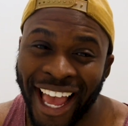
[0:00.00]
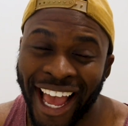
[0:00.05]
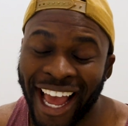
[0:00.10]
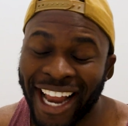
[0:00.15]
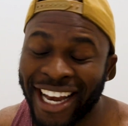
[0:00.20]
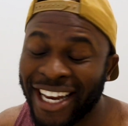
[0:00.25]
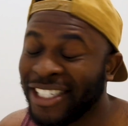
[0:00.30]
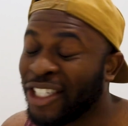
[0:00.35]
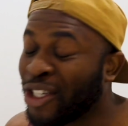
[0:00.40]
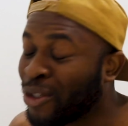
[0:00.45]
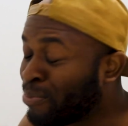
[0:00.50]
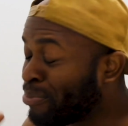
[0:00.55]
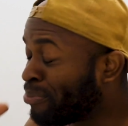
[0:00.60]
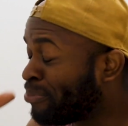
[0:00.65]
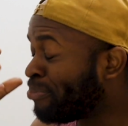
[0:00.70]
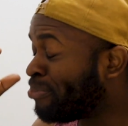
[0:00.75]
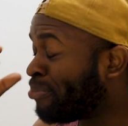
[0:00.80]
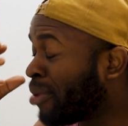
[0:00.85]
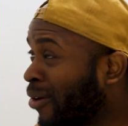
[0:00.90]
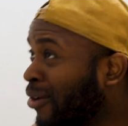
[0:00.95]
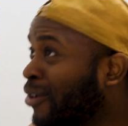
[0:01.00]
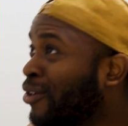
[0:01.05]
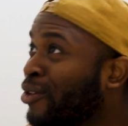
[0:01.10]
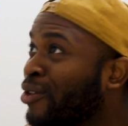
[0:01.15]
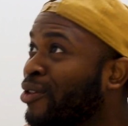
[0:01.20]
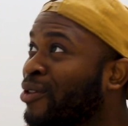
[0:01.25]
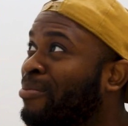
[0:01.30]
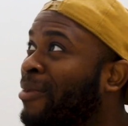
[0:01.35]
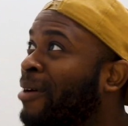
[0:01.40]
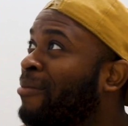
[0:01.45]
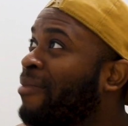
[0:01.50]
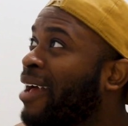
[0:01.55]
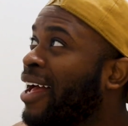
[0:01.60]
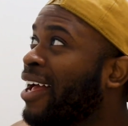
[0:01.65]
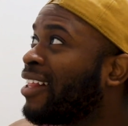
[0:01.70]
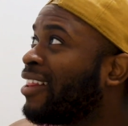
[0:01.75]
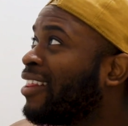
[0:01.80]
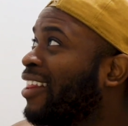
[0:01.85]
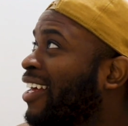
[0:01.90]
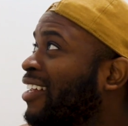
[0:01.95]
And it just boggles my
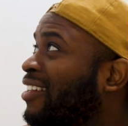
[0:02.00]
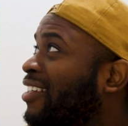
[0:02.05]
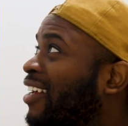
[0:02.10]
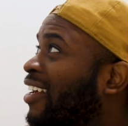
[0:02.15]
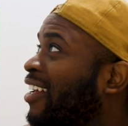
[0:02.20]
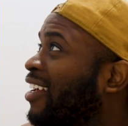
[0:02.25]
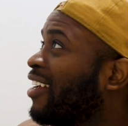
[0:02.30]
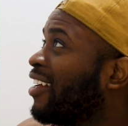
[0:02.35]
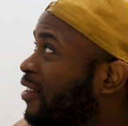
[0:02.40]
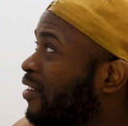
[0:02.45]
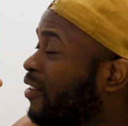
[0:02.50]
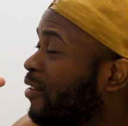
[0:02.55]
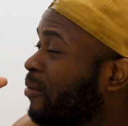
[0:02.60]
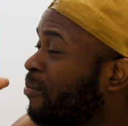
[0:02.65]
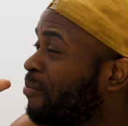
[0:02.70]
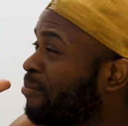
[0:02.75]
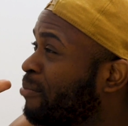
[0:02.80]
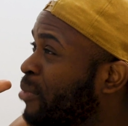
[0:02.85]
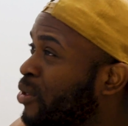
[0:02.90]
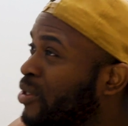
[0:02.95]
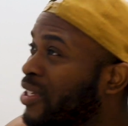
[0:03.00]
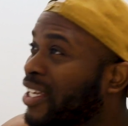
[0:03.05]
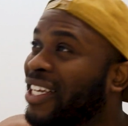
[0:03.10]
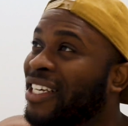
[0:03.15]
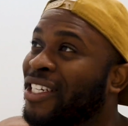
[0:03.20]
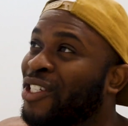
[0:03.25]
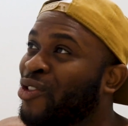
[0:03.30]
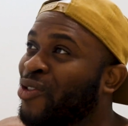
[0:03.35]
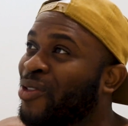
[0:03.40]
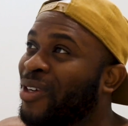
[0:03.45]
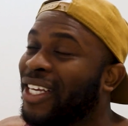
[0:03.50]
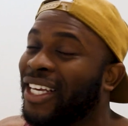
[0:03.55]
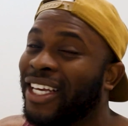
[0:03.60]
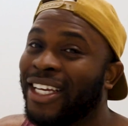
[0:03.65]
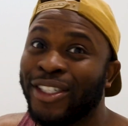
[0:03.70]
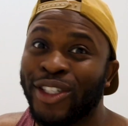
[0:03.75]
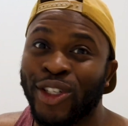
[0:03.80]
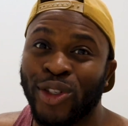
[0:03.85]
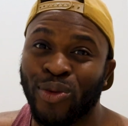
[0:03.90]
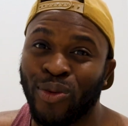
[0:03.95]
mind that the music industry
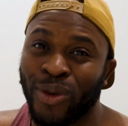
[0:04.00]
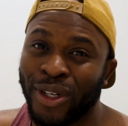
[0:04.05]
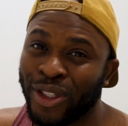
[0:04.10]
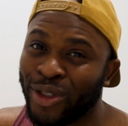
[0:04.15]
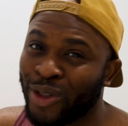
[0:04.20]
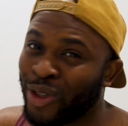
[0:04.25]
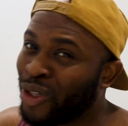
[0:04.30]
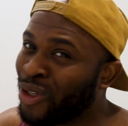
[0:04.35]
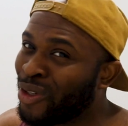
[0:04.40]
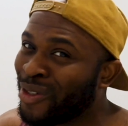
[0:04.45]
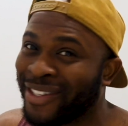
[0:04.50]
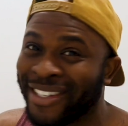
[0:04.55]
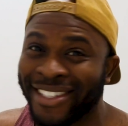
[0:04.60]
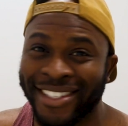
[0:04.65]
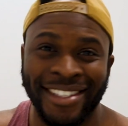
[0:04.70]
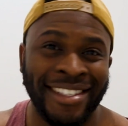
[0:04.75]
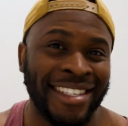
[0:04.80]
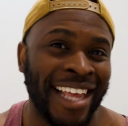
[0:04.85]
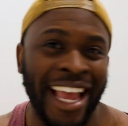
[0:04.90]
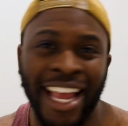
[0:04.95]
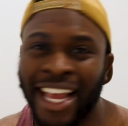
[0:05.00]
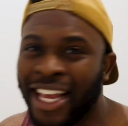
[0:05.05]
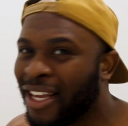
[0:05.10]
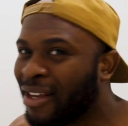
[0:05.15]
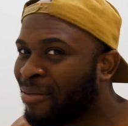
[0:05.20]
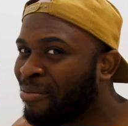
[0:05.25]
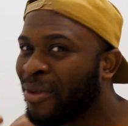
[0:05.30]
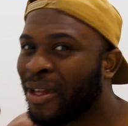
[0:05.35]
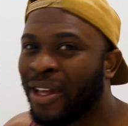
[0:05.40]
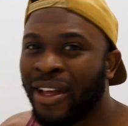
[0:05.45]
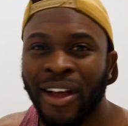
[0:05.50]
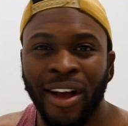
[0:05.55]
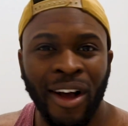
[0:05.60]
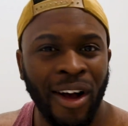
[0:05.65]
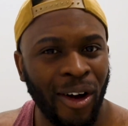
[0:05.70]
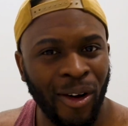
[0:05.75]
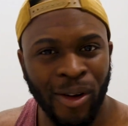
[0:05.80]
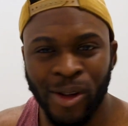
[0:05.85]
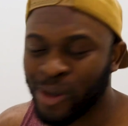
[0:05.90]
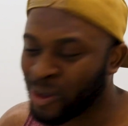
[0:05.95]
here just wants to use the same
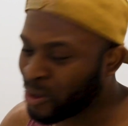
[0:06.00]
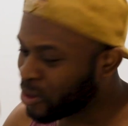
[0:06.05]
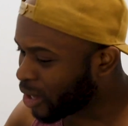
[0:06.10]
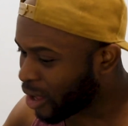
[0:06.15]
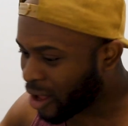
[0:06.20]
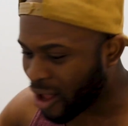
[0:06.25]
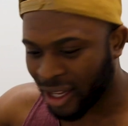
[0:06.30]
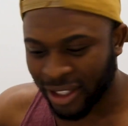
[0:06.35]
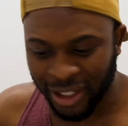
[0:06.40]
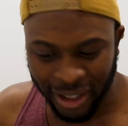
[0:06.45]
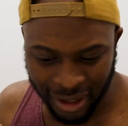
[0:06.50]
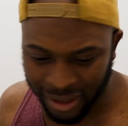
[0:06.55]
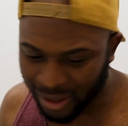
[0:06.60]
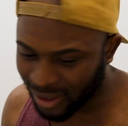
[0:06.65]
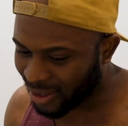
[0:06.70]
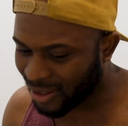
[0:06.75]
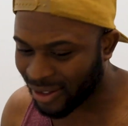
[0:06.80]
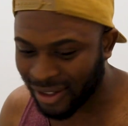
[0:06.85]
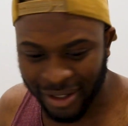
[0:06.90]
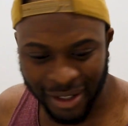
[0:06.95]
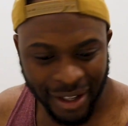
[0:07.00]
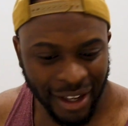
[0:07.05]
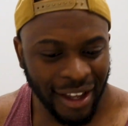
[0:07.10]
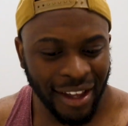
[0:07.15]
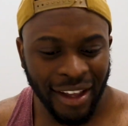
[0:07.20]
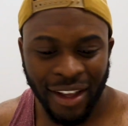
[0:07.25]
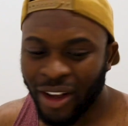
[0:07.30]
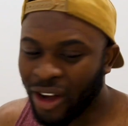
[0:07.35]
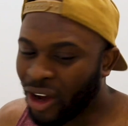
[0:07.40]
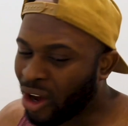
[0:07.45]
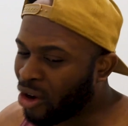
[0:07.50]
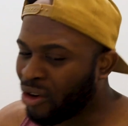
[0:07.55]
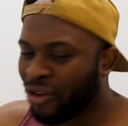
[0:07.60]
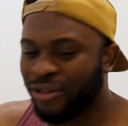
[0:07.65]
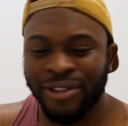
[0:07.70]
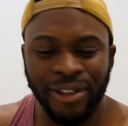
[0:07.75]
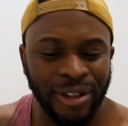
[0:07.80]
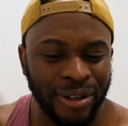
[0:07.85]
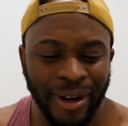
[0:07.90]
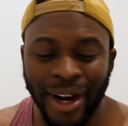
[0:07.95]
old artists
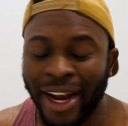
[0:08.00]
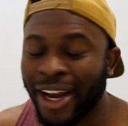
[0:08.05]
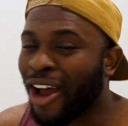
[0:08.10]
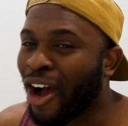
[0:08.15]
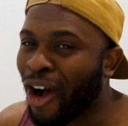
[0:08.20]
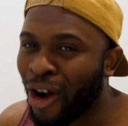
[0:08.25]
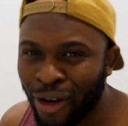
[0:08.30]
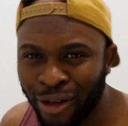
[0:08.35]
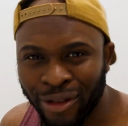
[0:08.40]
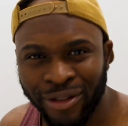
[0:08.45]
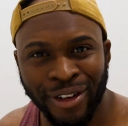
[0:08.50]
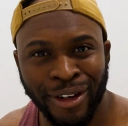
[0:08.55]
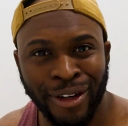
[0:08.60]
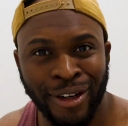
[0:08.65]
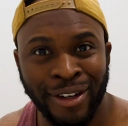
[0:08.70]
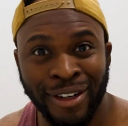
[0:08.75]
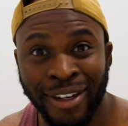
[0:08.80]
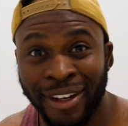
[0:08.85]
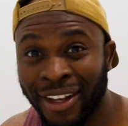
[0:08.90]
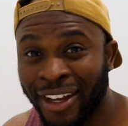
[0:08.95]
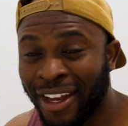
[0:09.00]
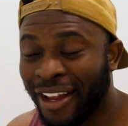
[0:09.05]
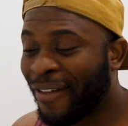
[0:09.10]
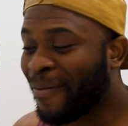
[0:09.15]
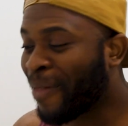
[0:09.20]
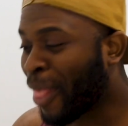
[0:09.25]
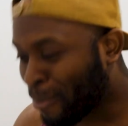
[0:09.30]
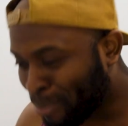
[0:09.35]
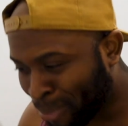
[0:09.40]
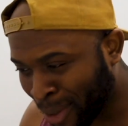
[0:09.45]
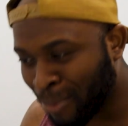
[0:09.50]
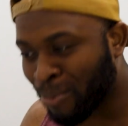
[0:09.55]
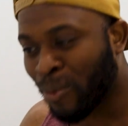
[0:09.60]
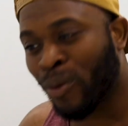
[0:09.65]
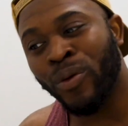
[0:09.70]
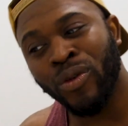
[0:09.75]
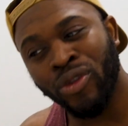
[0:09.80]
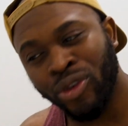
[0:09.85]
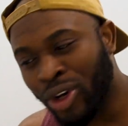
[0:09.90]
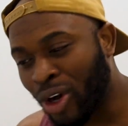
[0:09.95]
over and over, and
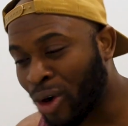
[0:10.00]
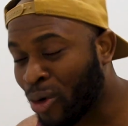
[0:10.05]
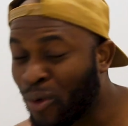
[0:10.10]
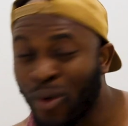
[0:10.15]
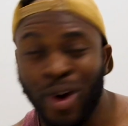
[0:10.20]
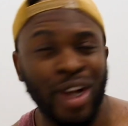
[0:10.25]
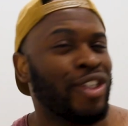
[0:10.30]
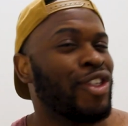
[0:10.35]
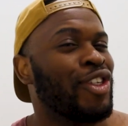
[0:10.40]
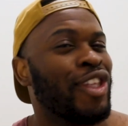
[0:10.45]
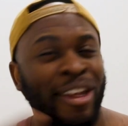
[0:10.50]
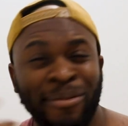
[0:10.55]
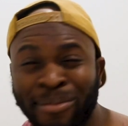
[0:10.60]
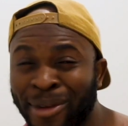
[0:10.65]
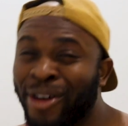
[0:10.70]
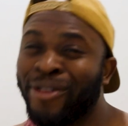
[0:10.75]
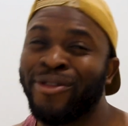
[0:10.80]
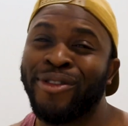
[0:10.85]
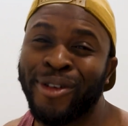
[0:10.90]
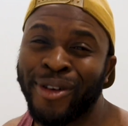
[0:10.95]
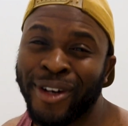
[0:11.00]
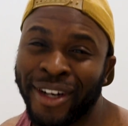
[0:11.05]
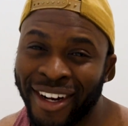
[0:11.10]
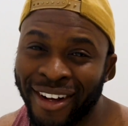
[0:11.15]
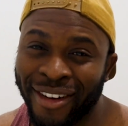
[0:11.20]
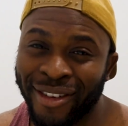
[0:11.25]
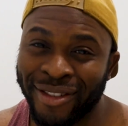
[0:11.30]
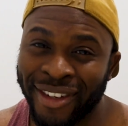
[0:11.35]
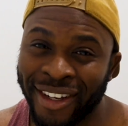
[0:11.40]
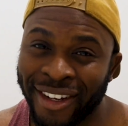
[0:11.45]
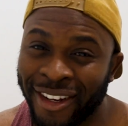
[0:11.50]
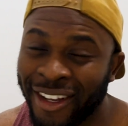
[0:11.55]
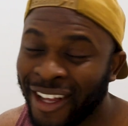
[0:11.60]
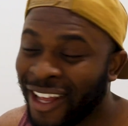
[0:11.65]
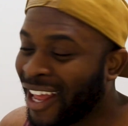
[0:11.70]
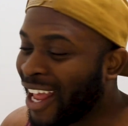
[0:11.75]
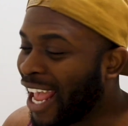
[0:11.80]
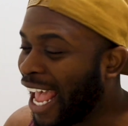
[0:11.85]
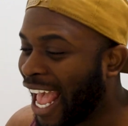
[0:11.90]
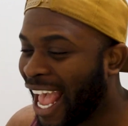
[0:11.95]
people will go watch them over and over,
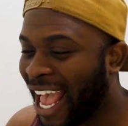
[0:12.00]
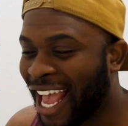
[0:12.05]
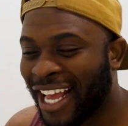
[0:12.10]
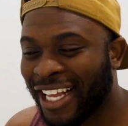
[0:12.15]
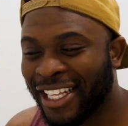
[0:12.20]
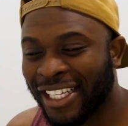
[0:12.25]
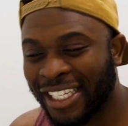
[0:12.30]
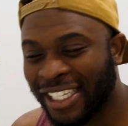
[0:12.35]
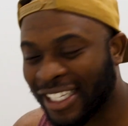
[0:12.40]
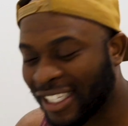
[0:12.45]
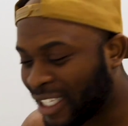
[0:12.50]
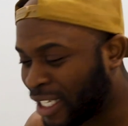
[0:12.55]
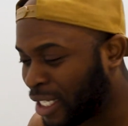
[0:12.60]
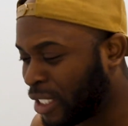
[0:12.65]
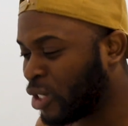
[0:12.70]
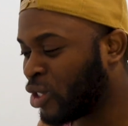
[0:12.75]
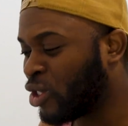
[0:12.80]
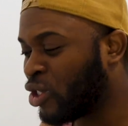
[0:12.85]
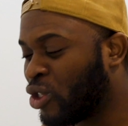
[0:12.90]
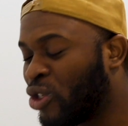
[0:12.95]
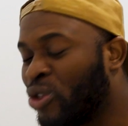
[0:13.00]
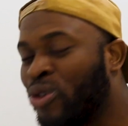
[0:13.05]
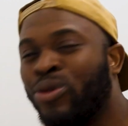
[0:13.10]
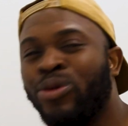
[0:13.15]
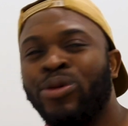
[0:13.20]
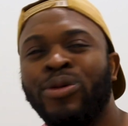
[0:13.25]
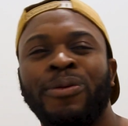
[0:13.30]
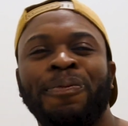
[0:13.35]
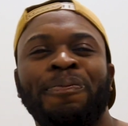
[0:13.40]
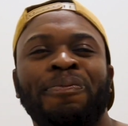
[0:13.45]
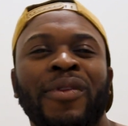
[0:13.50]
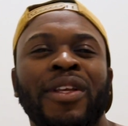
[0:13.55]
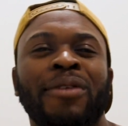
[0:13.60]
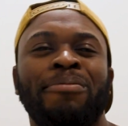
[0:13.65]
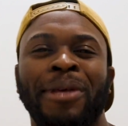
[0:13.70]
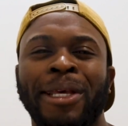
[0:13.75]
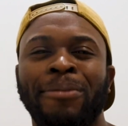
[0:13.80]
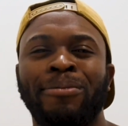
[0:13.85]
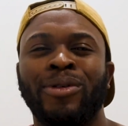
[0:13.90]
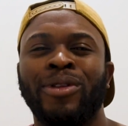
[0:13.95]
and these new
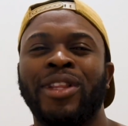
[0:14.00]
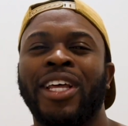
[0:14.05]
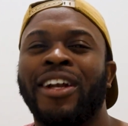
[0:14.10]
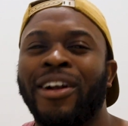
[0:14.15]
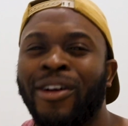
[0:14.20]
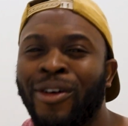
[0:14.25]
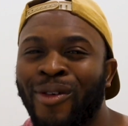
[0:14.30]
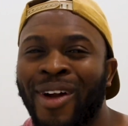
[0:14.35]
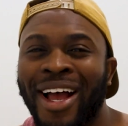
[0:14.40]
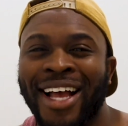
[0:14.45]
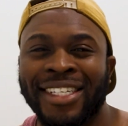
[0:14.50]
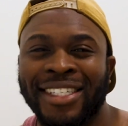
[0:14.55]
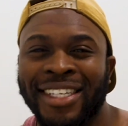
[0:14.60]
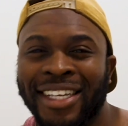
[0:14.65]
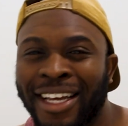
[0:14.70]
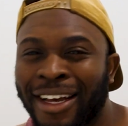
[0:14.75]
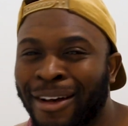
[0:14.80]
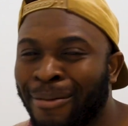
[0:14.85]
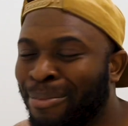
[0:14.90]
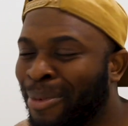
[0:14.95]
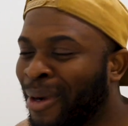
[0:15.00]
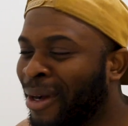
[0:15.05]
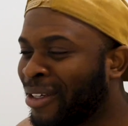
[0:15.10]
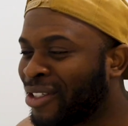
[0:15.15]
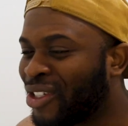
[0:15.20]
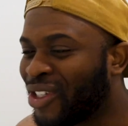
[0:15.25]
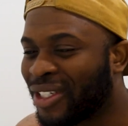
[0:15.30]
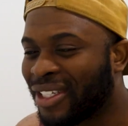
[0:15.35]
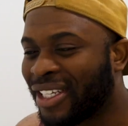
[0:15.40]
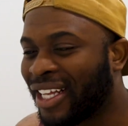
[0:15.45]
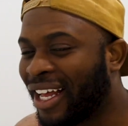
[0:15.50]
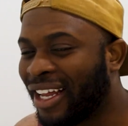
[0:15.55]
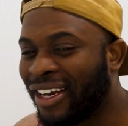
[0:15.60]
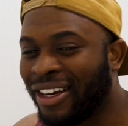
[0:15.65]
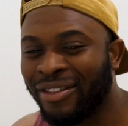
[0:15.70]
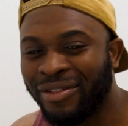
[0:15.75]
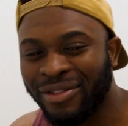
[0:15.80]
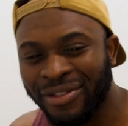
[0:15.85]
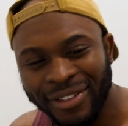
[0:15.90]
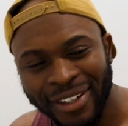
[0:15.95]
people that are rising up are just kind
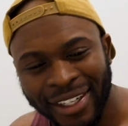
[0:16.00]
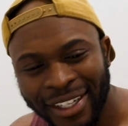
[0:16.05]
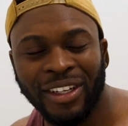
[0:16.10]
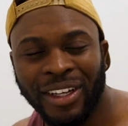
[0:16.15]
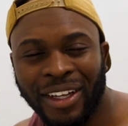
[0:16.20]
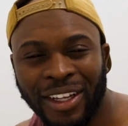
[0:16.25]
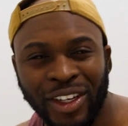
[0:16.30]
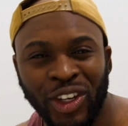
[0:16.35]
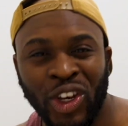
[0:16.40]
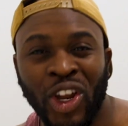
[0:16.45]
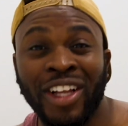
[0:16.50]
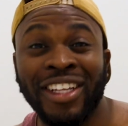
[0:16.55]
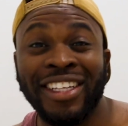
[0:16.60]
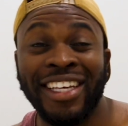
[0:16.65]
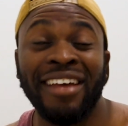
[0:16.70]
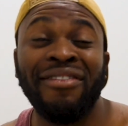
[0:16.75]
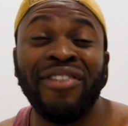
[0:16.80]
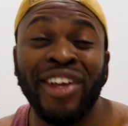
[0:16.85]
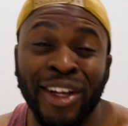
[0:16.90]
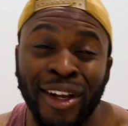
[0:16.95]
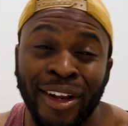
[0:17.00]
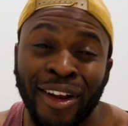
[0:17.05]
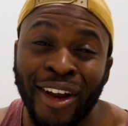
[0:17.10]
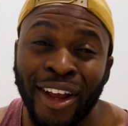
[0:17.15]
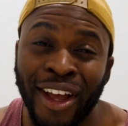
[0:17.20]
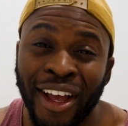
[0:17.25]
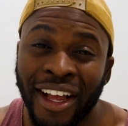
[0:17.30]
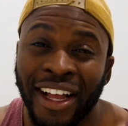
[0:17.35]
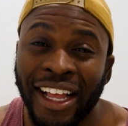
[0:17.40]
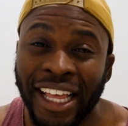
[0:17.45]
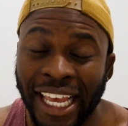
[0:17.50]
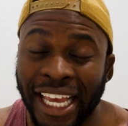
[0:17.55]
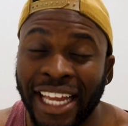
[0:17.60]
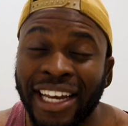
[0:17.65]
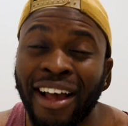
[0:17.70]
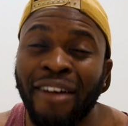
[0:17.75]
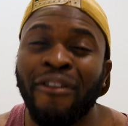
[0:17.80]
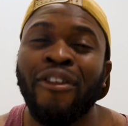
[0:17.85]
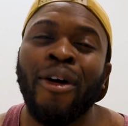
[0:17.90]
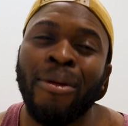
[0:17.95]
of not given
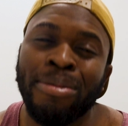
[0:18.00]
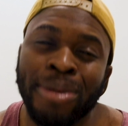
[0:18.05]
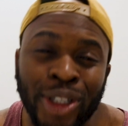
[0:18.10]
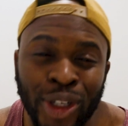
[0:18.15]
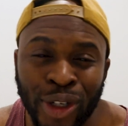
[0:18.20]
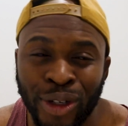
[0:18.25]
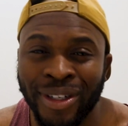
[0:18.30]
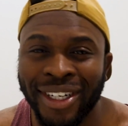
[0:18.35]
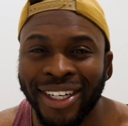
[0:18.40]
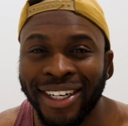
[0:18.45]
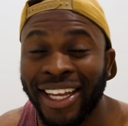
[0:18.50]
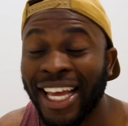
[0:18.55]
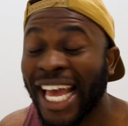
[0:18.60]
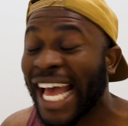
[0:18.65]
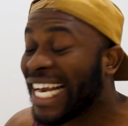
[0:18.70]
enough opportunity.